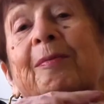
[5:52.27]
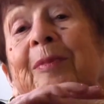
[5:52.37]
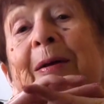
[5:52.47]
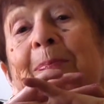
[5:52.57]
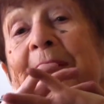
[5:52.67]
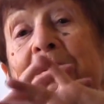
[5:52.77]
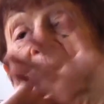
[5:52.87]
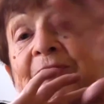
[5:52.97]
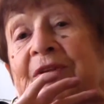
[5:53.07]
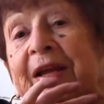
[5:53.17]
my
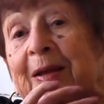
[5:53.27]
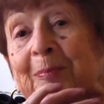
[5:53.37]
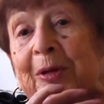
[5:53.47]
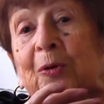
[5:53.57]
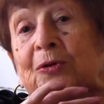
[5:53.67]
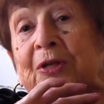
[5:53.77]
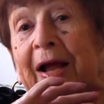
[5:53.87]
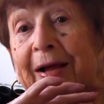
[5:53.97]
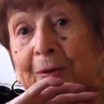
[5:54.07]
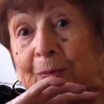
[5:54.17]
parents came because
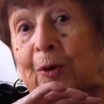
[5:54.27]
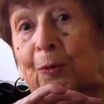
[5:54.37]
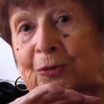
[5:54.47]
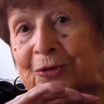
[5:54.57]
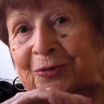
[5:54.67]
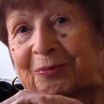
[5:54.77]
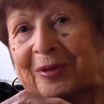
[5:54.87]
I wrote,